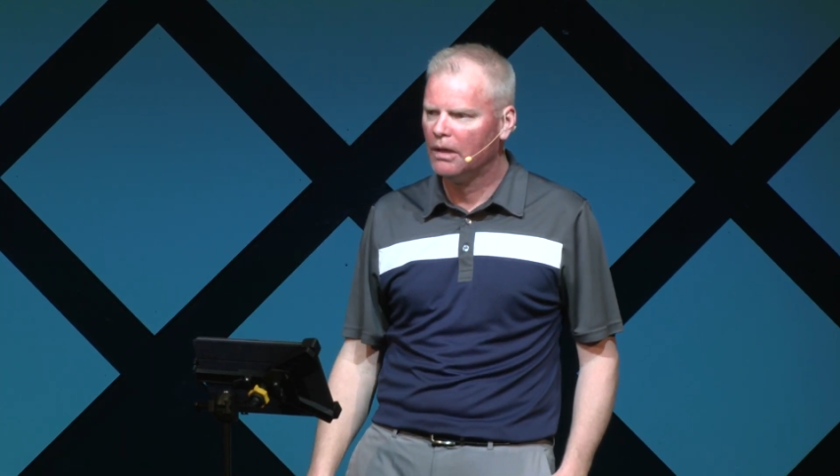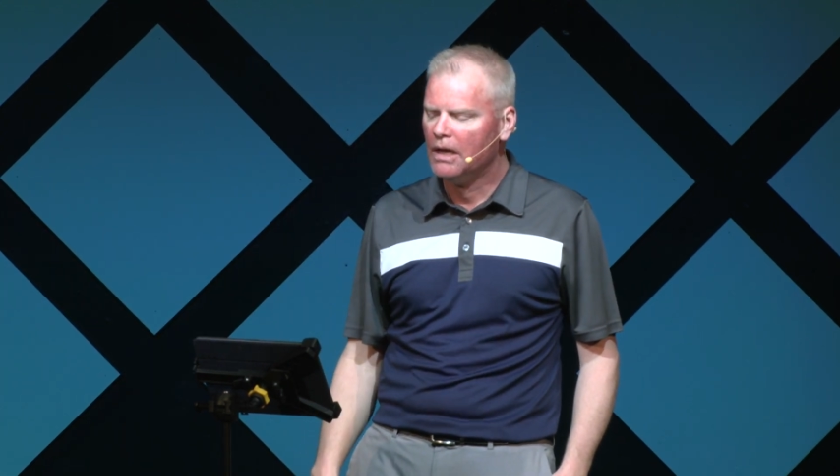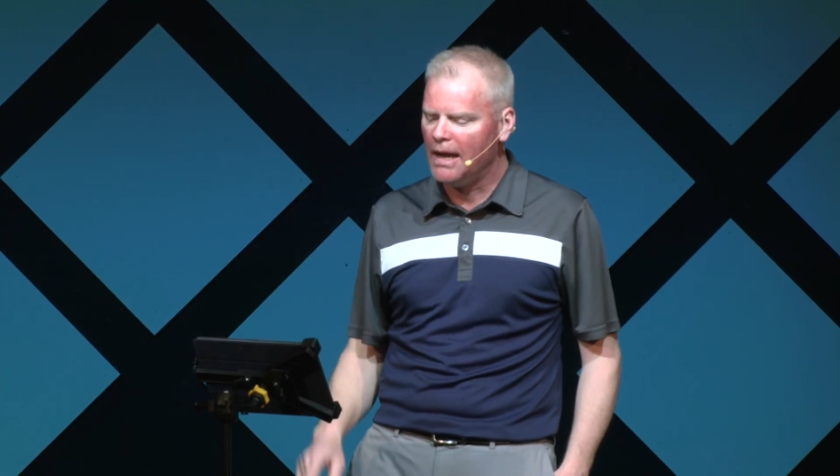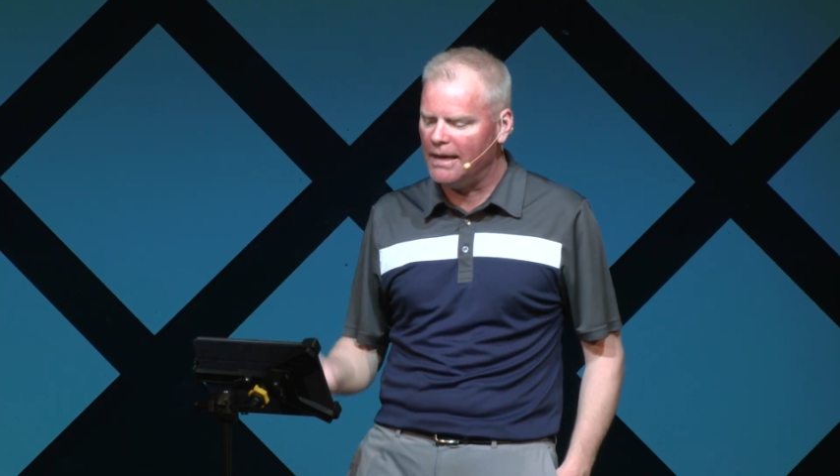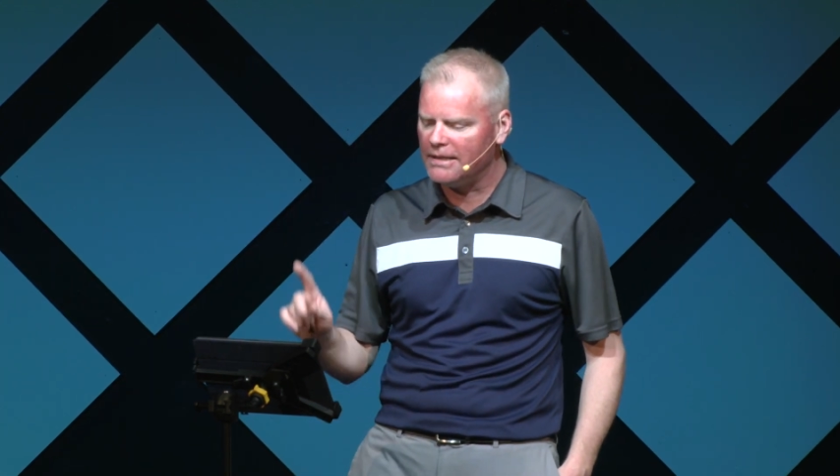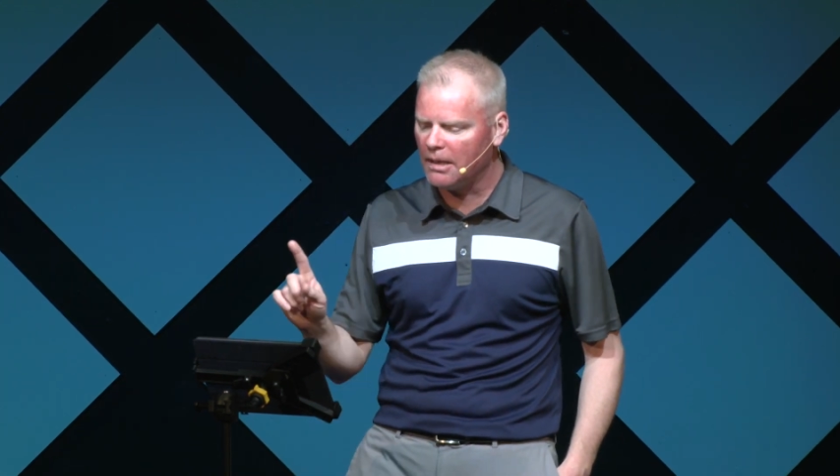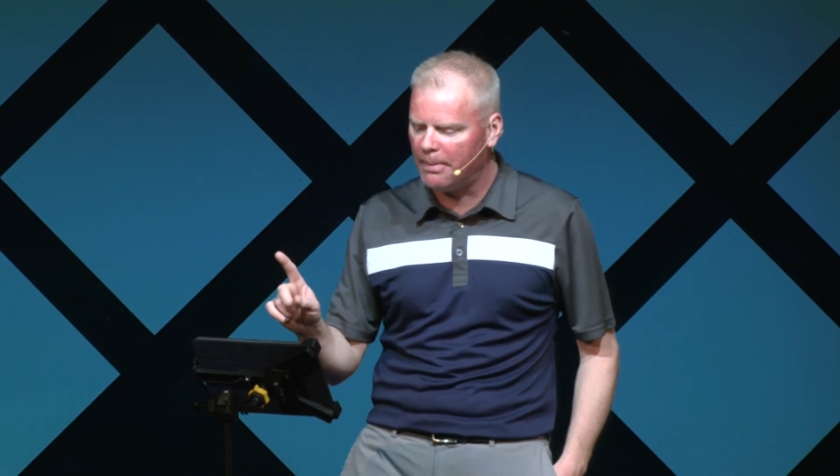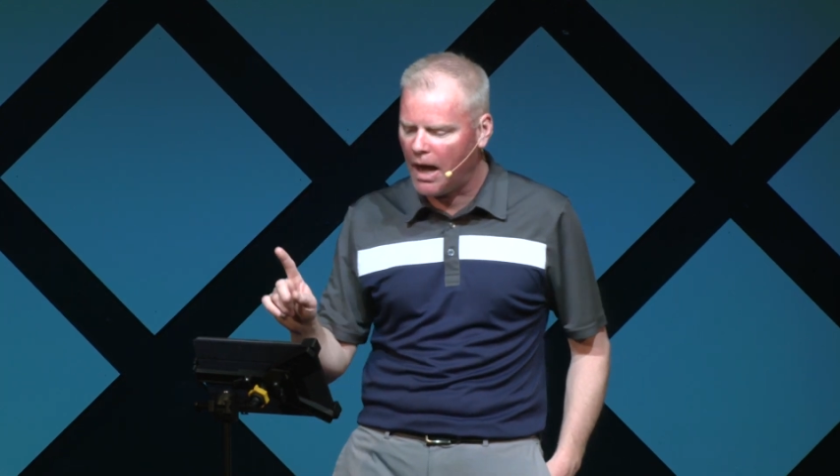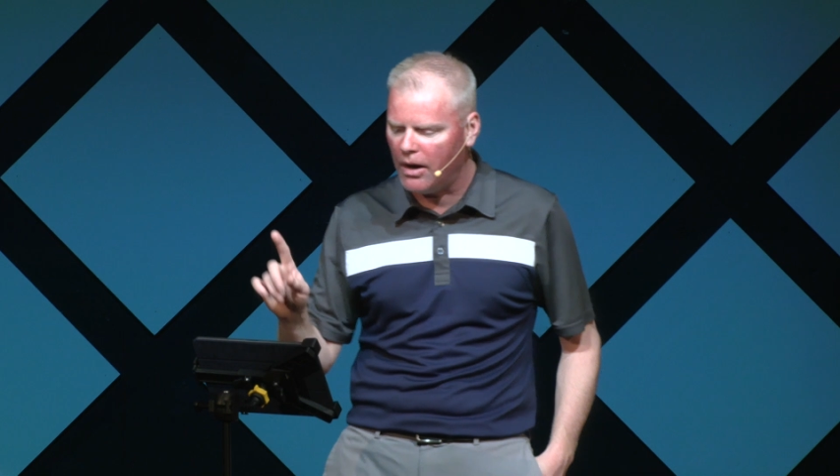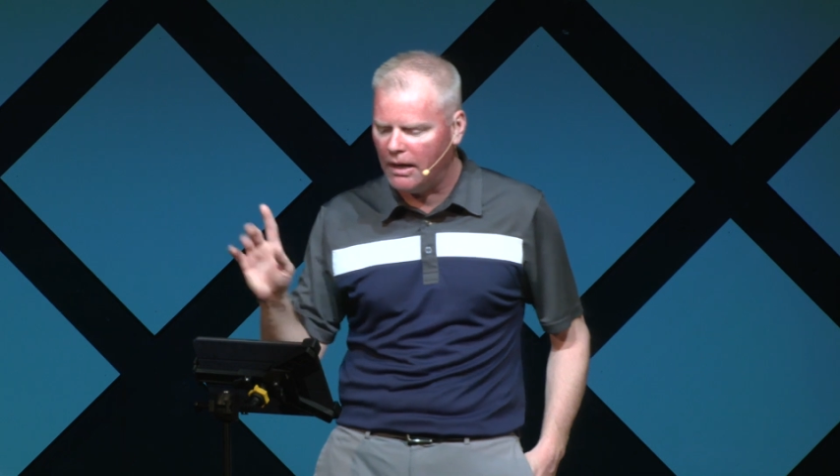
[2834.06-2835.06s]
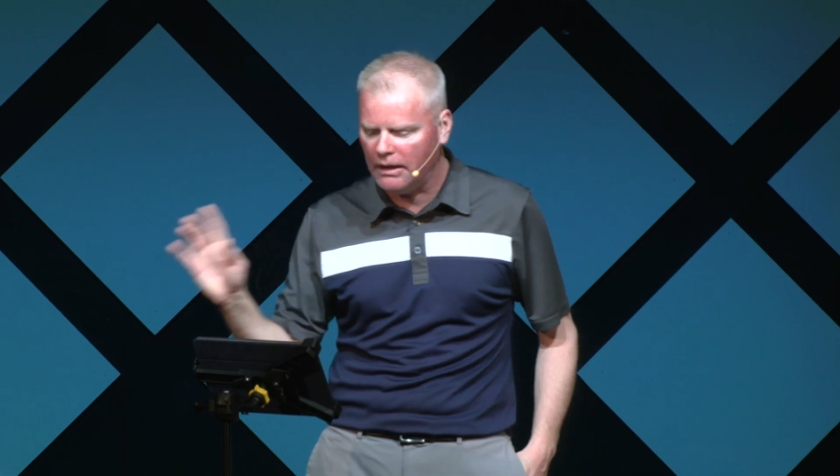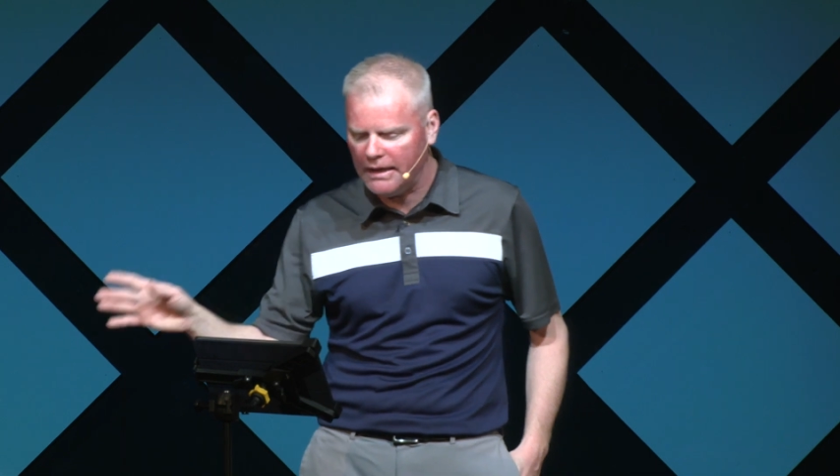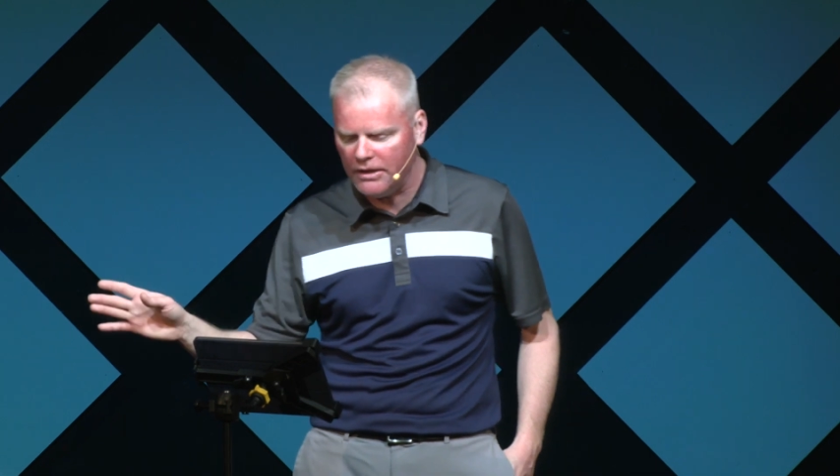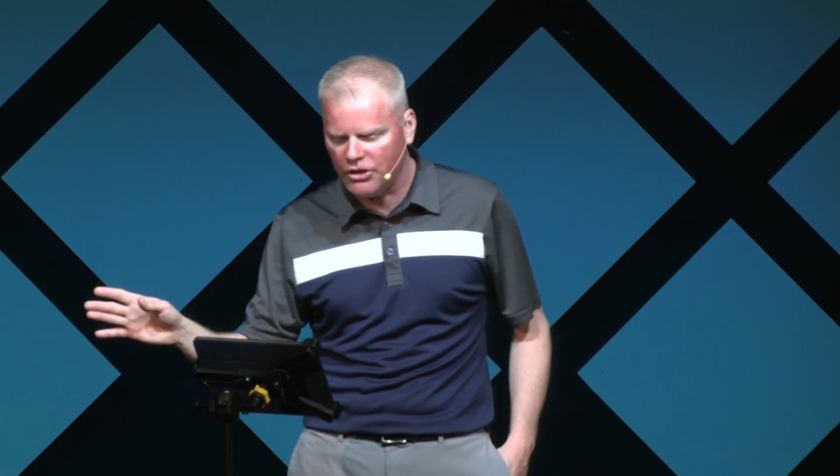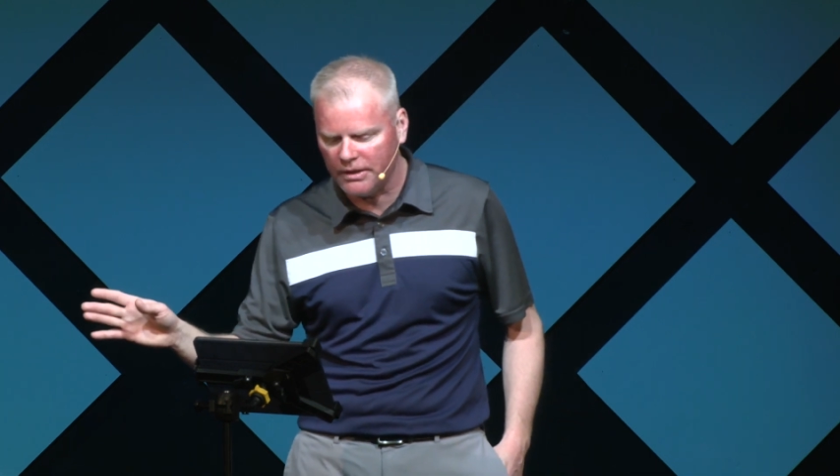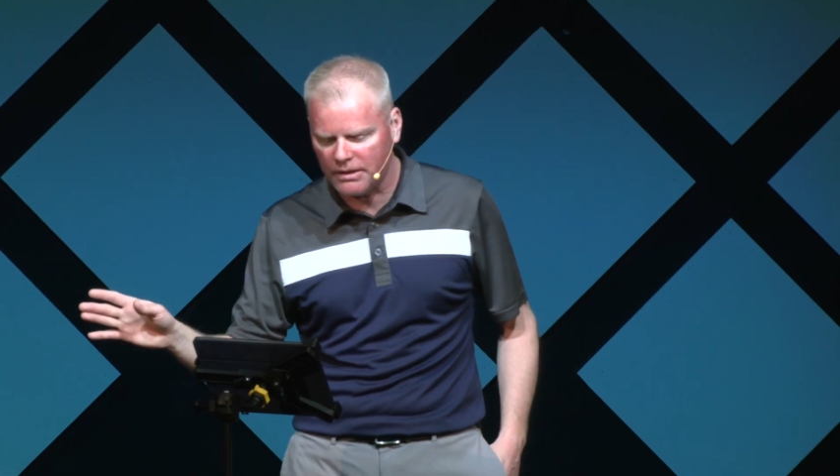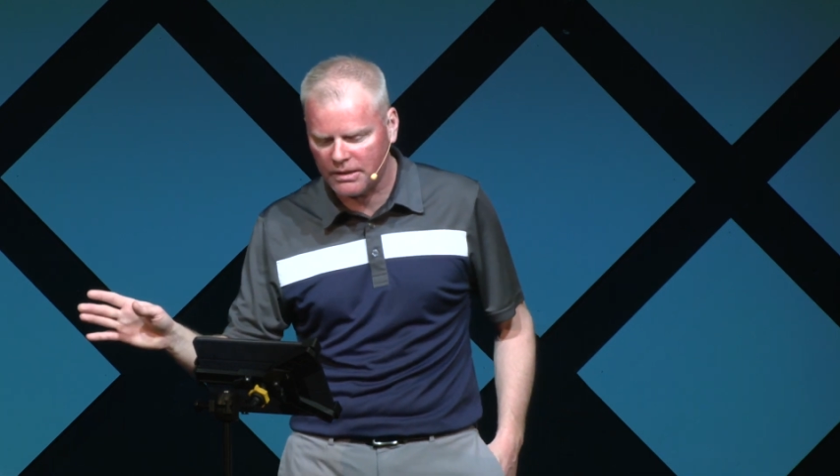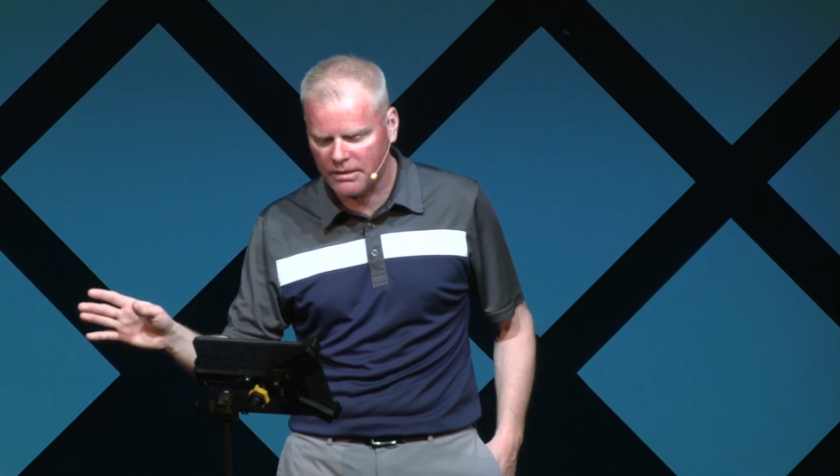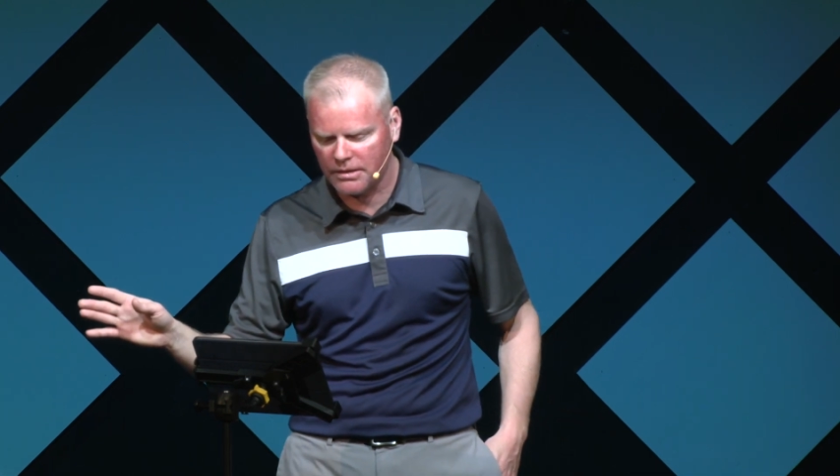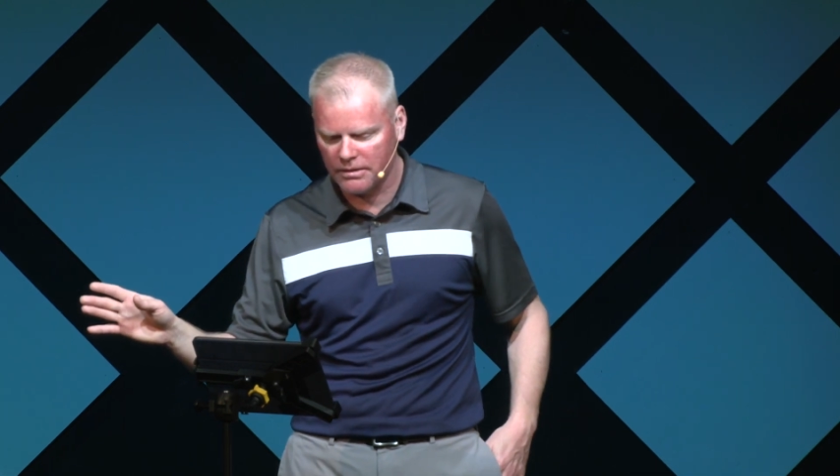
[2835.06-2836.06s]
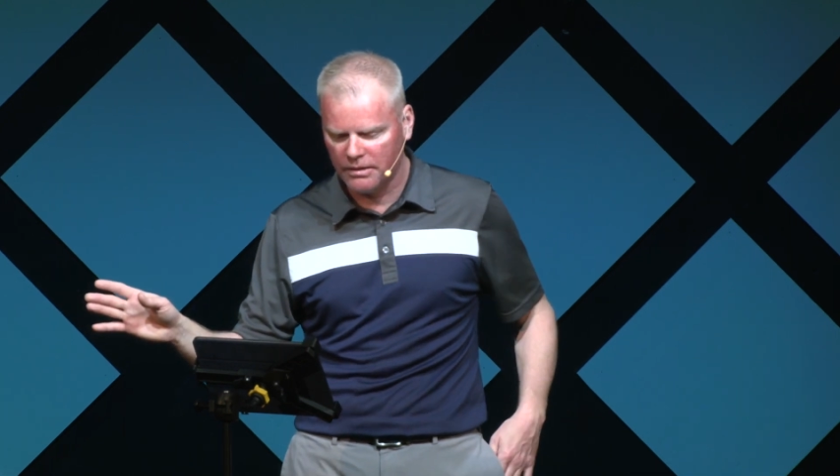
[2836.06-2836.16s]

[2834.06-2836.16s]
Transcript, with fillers: It is about allegiance